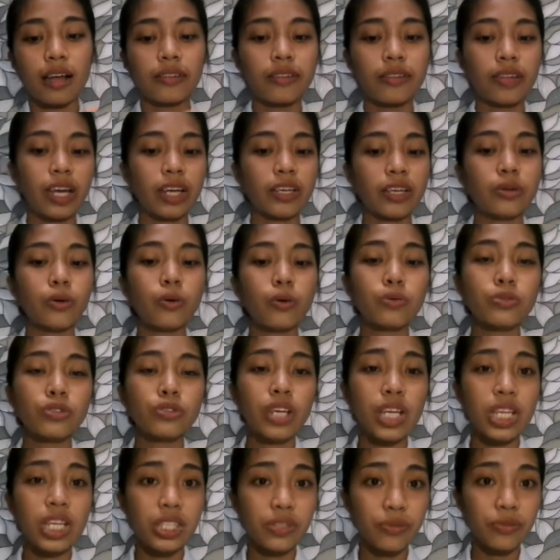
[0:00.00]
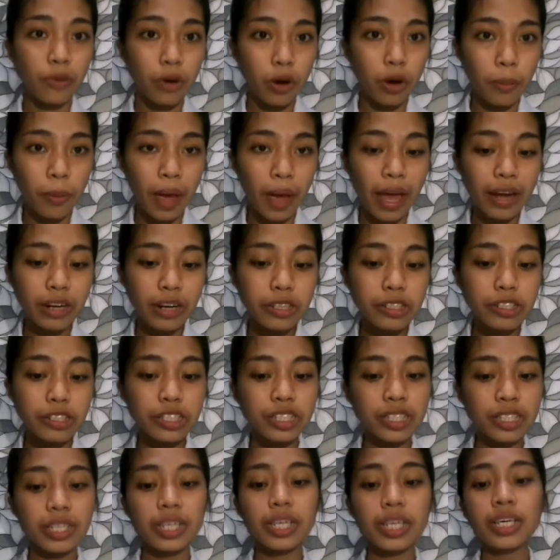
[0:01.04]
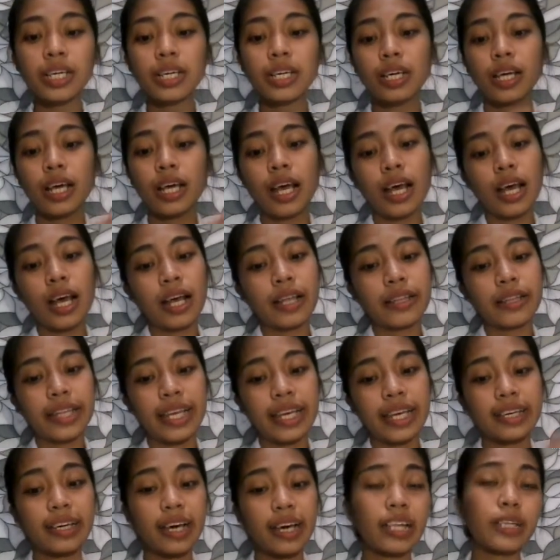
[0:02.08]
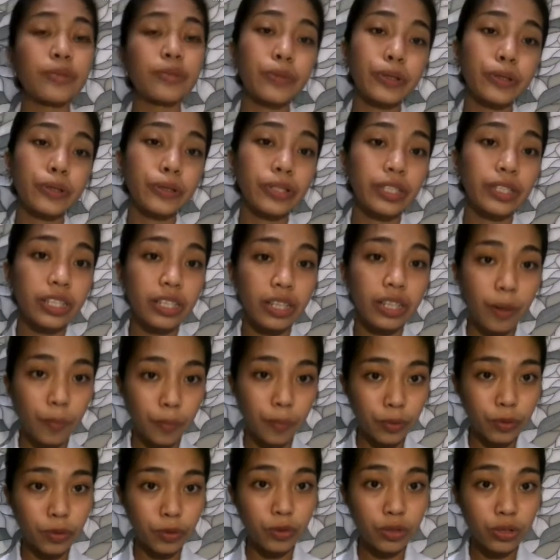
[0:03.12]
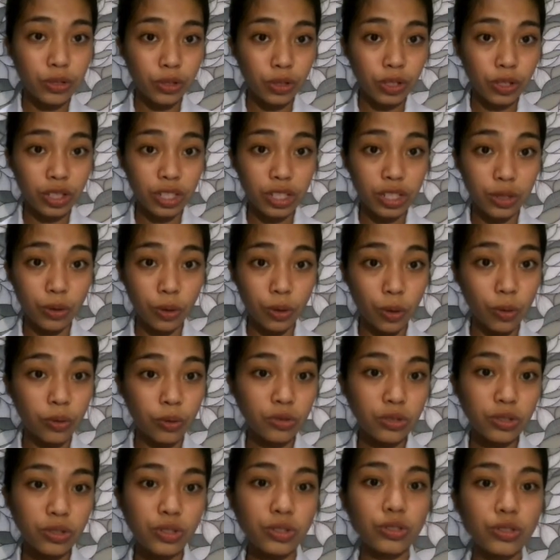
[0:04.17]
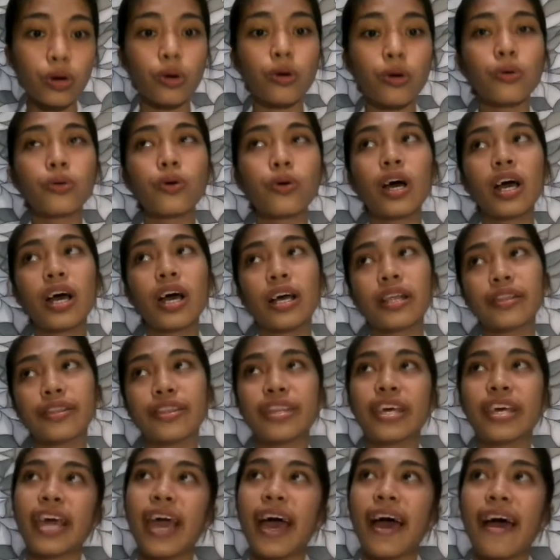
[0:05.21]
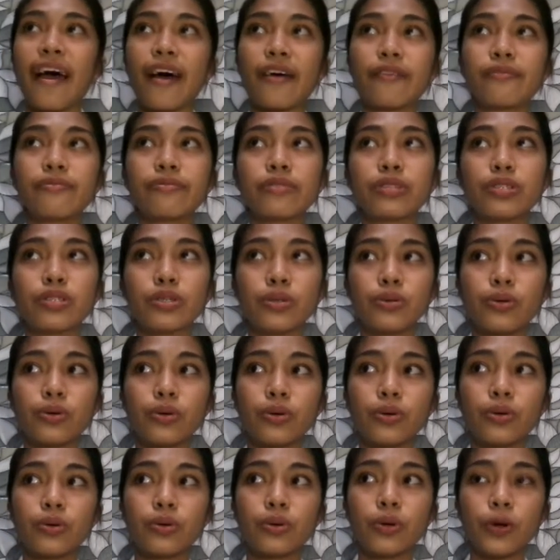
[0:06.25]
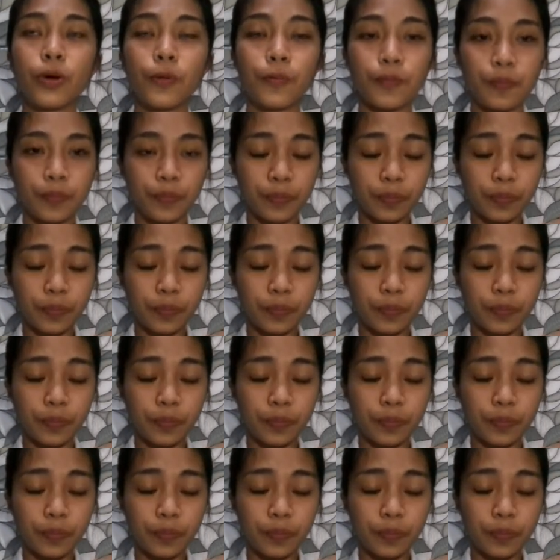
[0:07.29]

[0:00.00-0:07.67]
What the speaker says: they don't transform energy, they can't reproduce on their own, so they have to